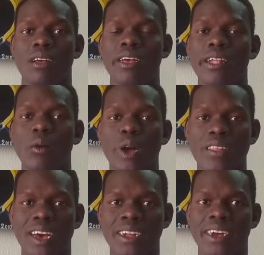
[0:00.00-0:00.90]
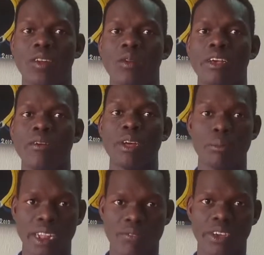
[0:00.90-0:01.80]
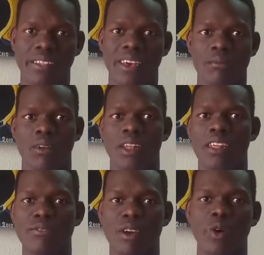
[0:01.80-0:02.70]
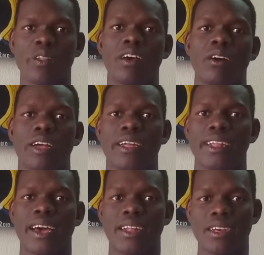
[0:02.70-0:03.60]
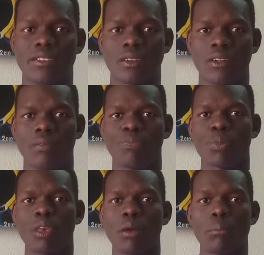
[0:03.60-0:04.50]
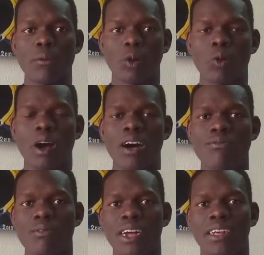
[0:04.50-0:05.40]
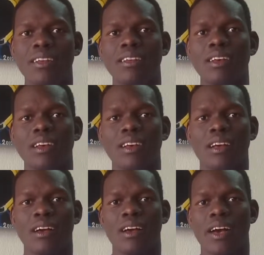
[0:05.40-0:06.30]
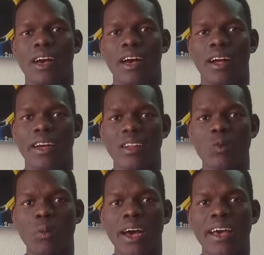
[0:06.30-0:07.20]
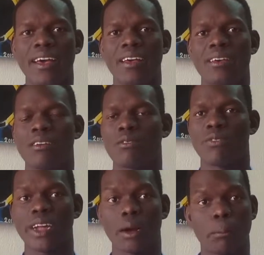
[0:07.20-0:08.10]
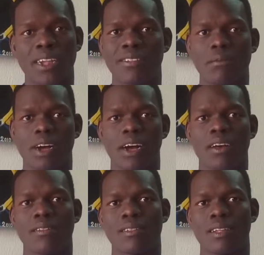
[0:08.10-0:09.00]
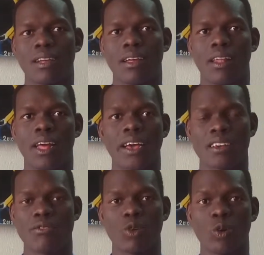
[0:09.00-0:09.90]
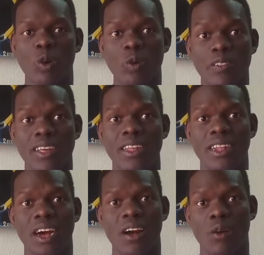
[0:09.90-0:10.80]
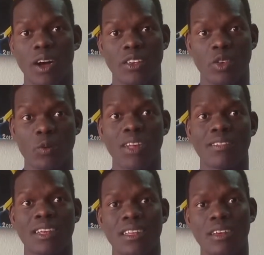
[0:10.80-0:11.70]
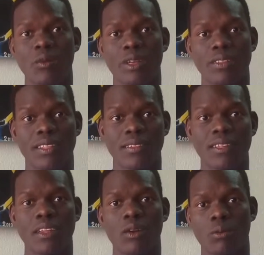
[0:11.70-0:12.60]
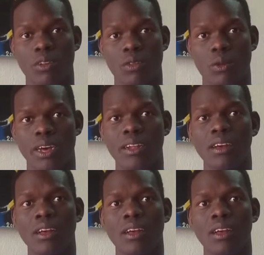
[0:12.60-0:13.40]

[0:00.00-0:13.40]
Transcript: in a way that cannot even benefit them, leave alone the entire nation. People who have money get to buy very expensive cars. Like if you go to city now, Juba city, which is the city of South Sudan,